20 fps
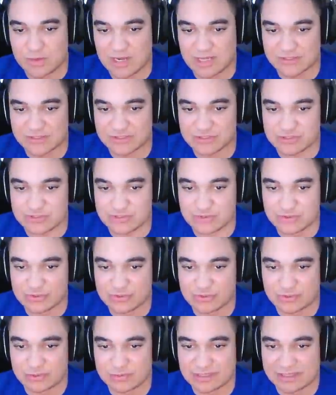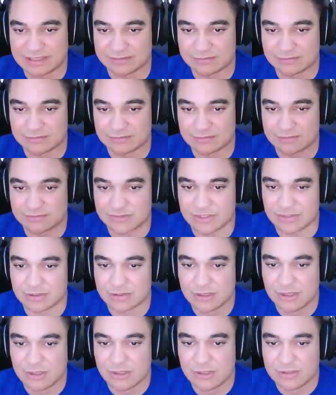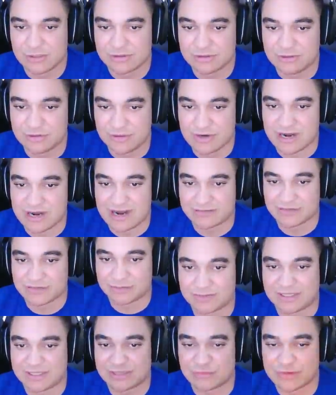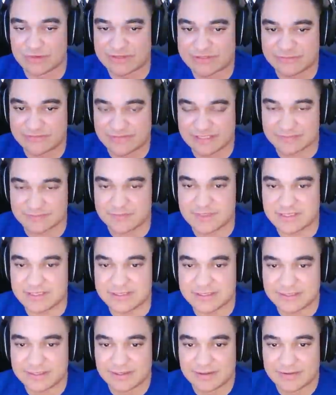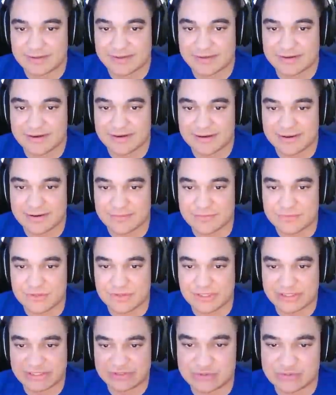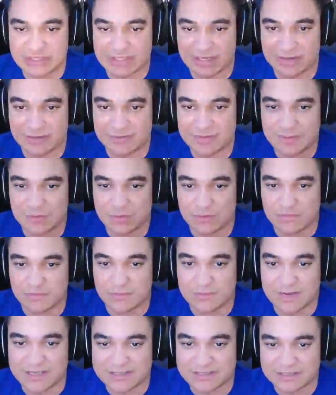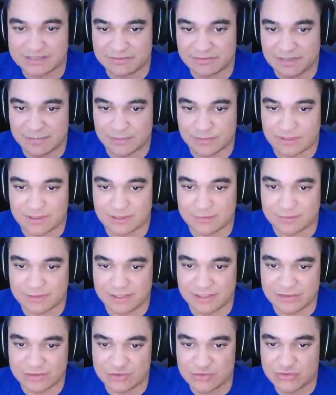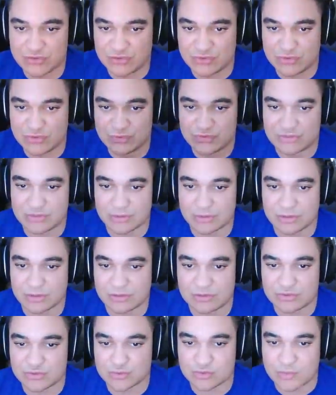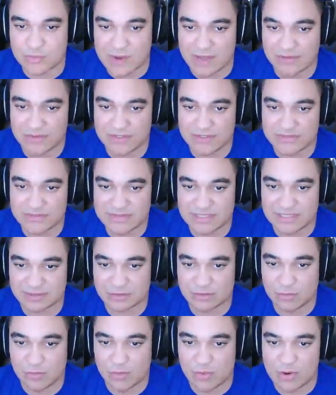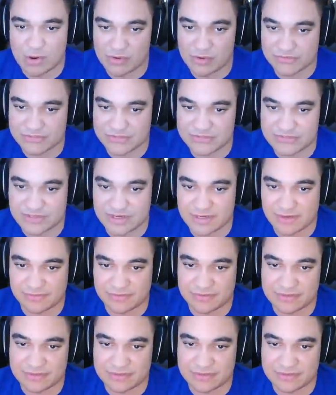actually do. You don't have to aggressive like me. You can kind of be more of a passive type of gameplay. Just use your surroundings like the walls and stuff, and